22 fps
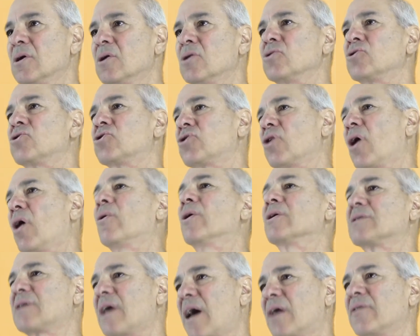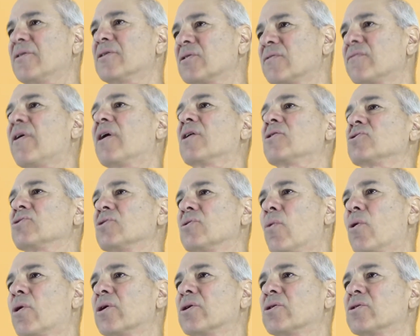Show us how this function
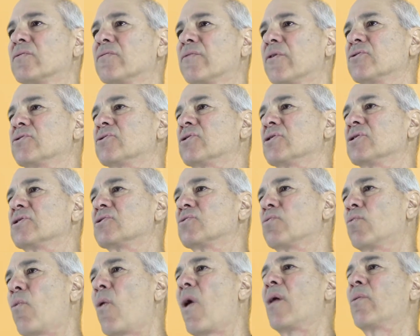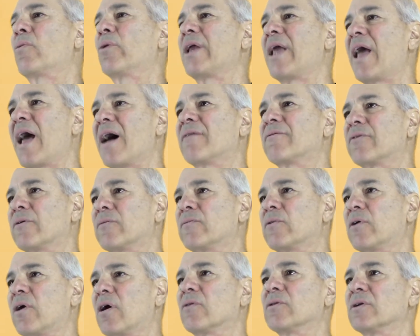works versus what we have
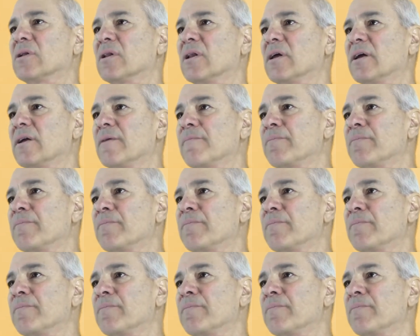currently.